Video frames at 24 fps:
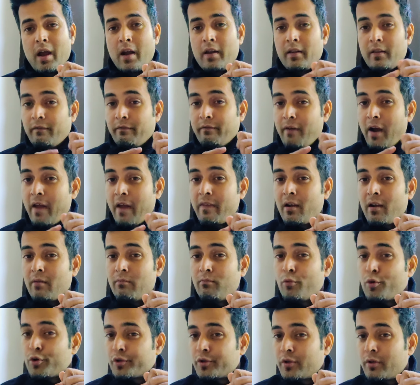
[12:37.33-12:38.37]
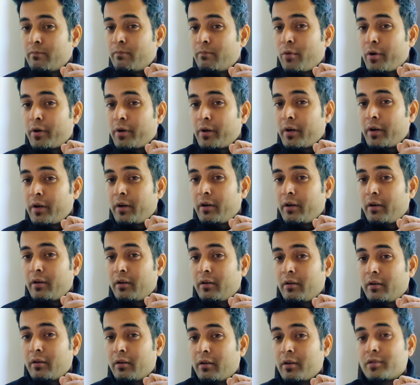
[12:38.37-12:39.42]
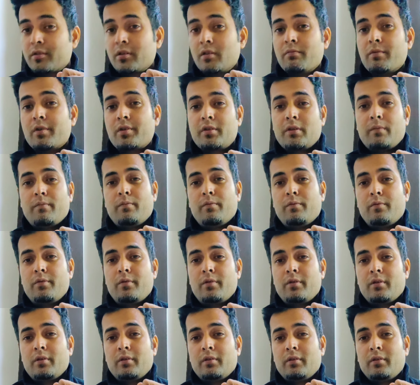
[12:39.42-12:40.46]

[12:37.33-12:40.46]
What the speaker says: And the final most important, customer support.